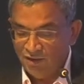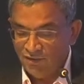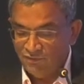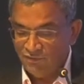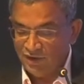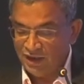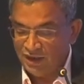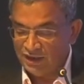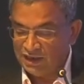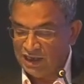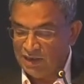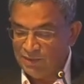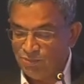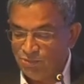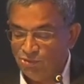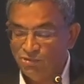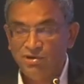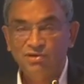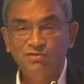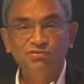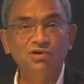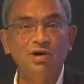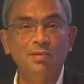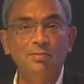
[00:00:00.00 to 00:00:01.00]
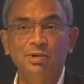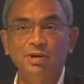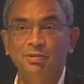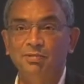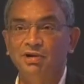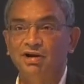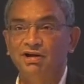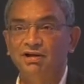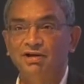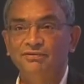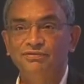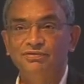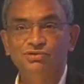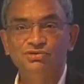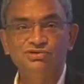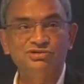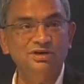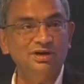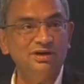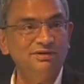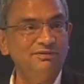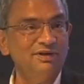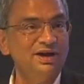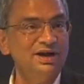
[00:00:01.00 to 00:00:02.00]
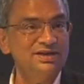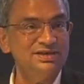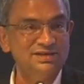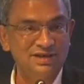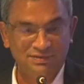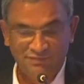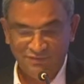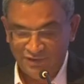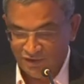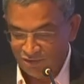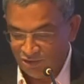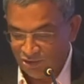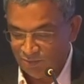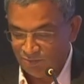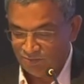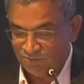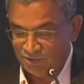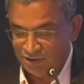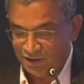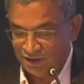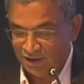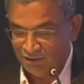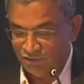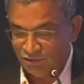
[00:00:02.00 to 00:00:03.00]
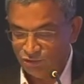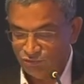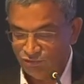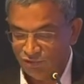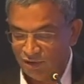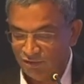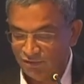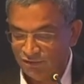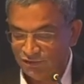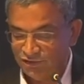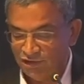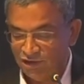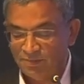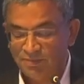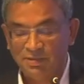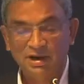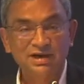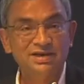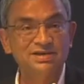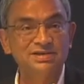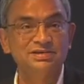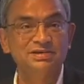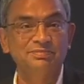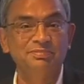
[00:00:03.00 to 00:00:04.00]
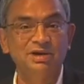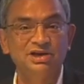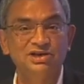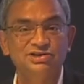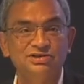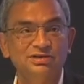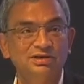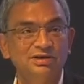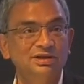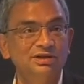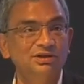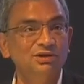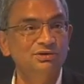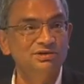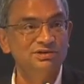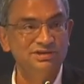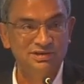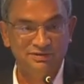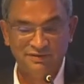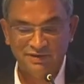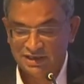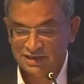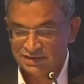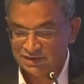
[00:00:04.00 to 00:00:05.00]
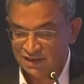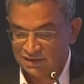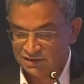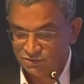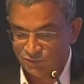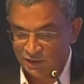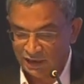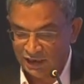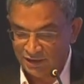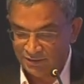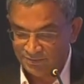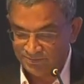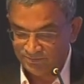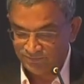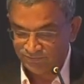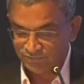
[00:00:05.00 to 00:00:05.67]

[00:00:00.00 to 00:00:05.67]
We'll keep you informed about our future events, and we hope and look forward to your participation in those events as well.